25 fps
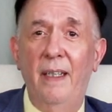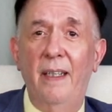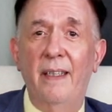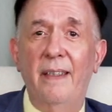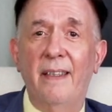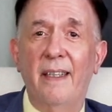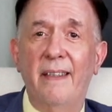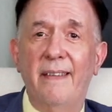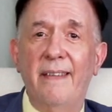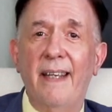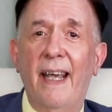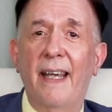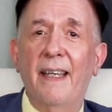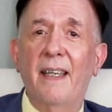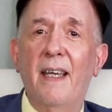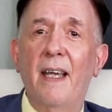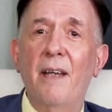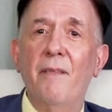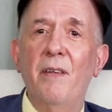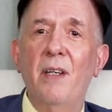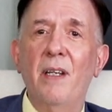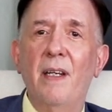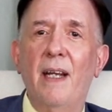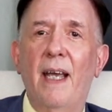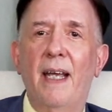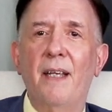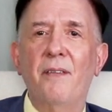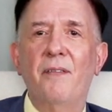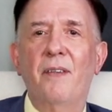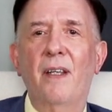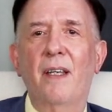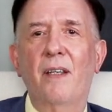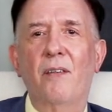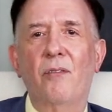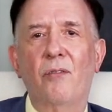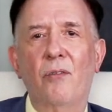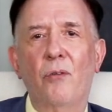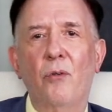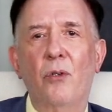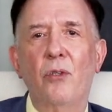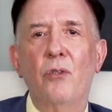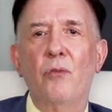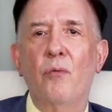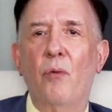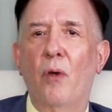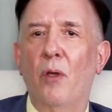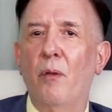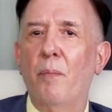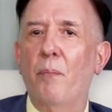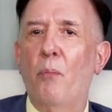The tech-heavy Nasdaq soared
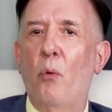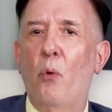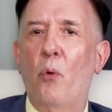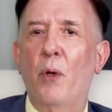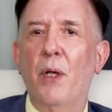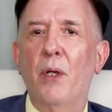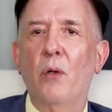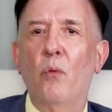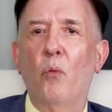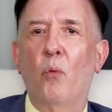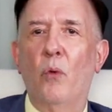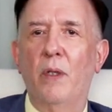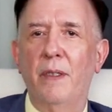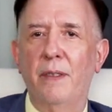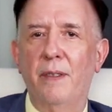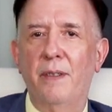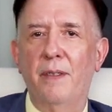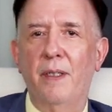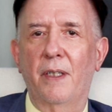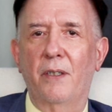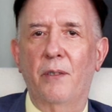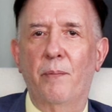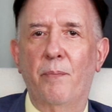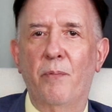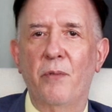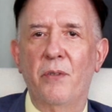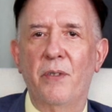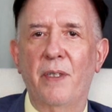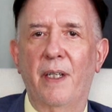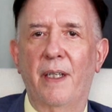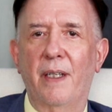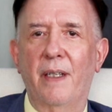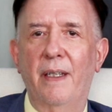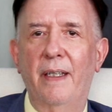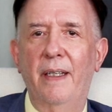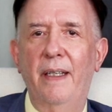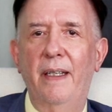12.16%.